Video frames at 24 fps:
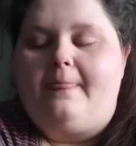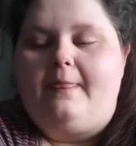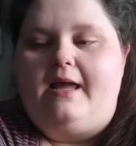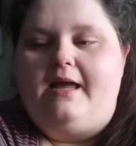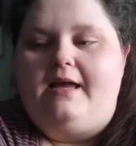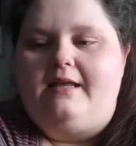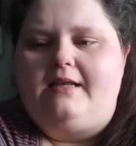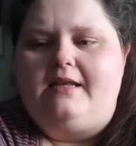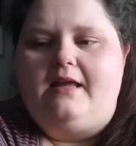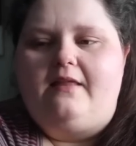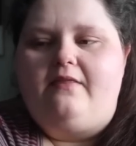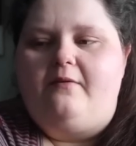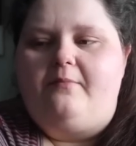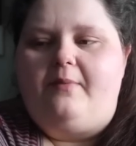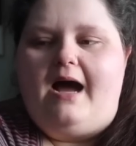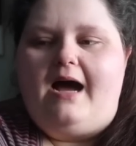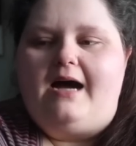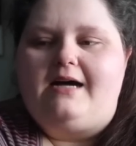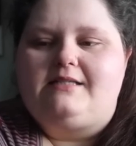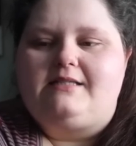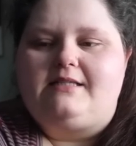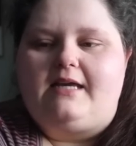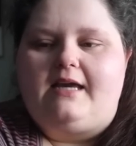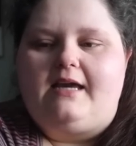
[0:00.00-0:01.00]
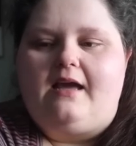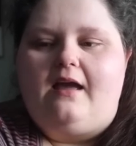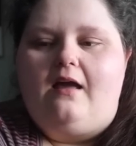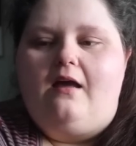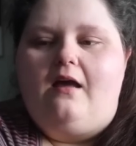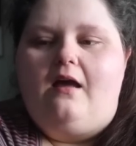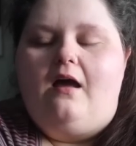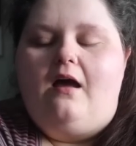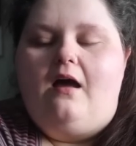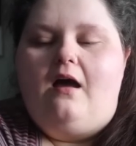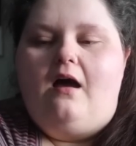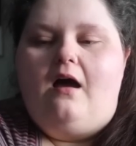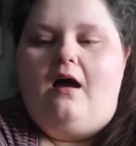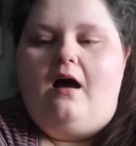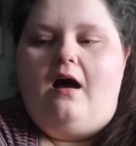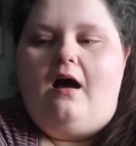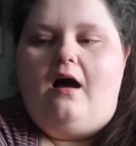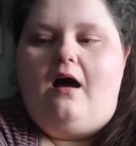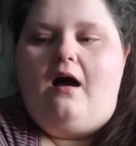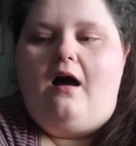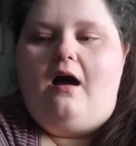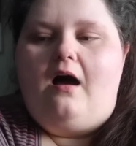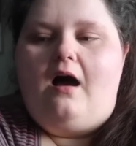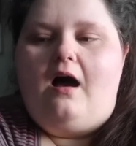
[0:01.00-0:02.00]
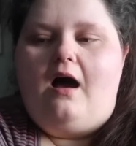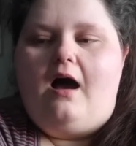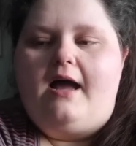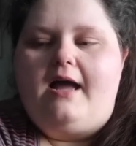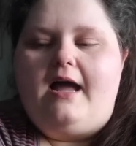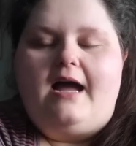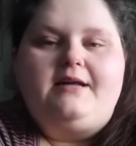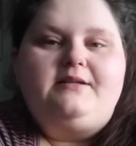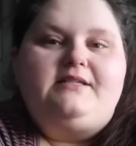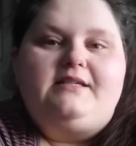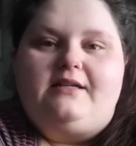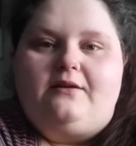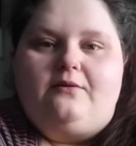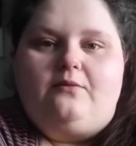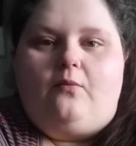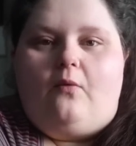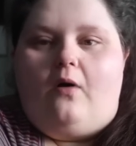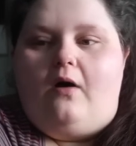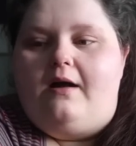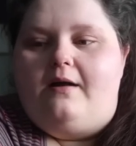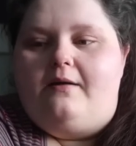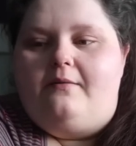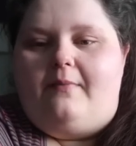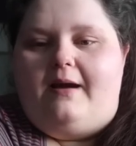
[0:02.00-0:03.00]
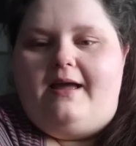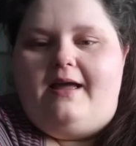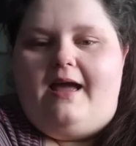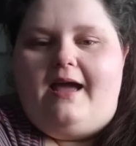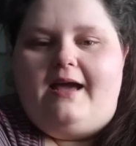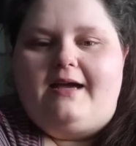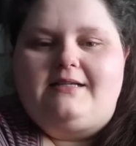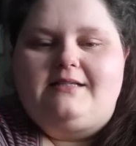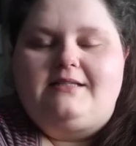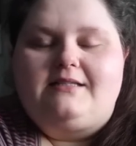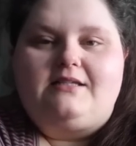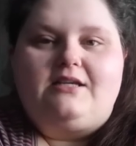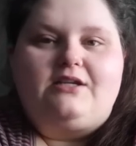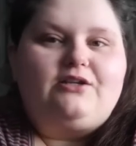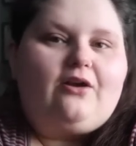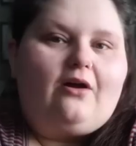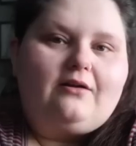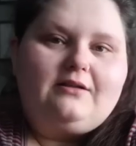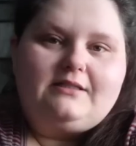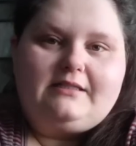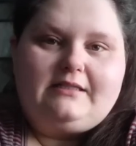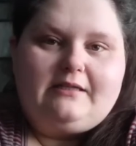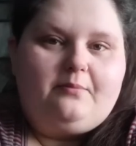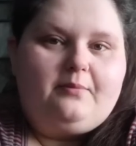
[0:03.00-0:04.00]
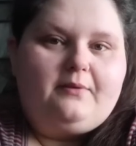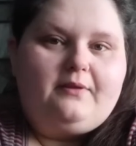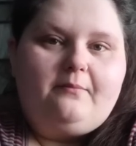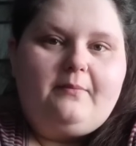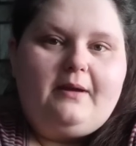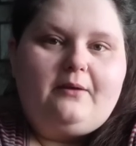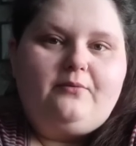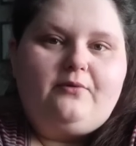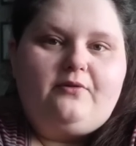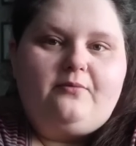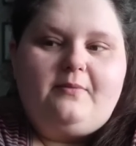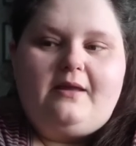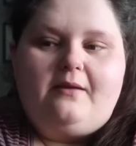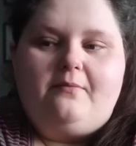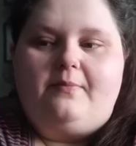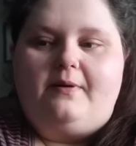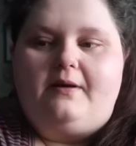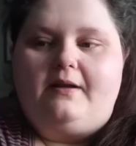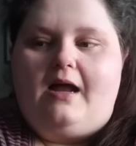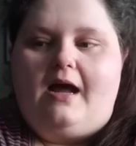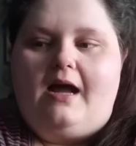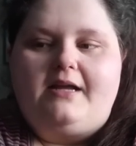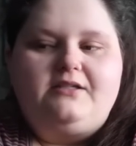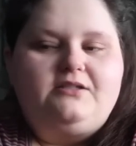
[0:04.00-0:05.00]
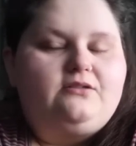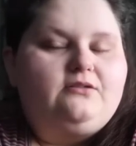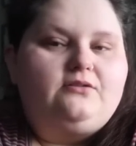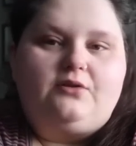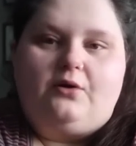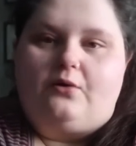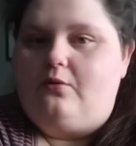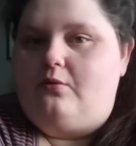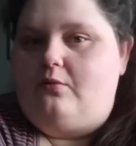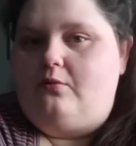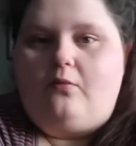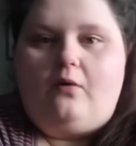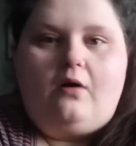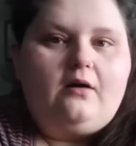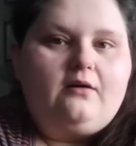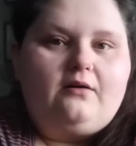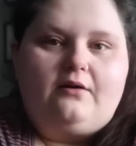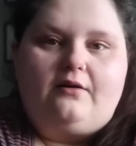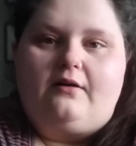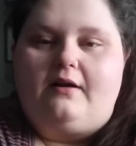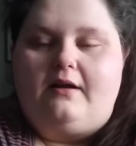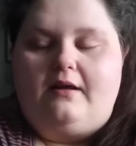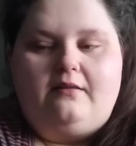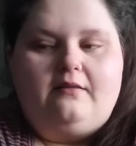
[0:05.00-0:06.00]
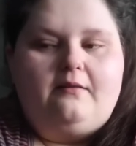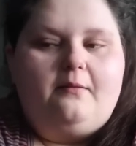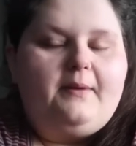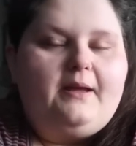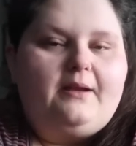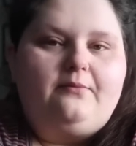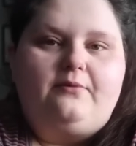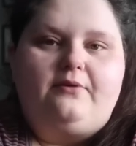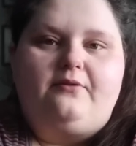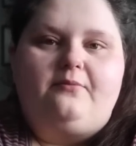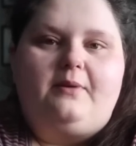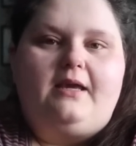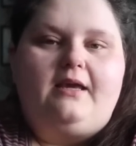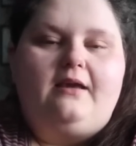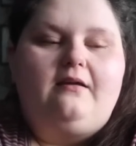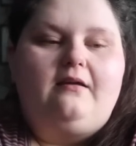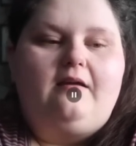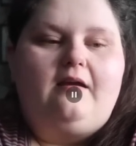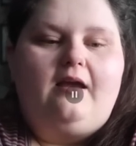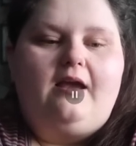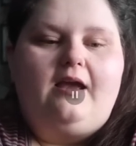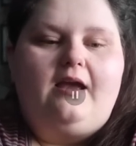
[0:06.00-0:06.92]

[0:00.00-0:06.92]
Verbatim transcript: And in the past, like, I, I didn't want my ex to not sleep in the bed with me, but I don't want her in the bed with me.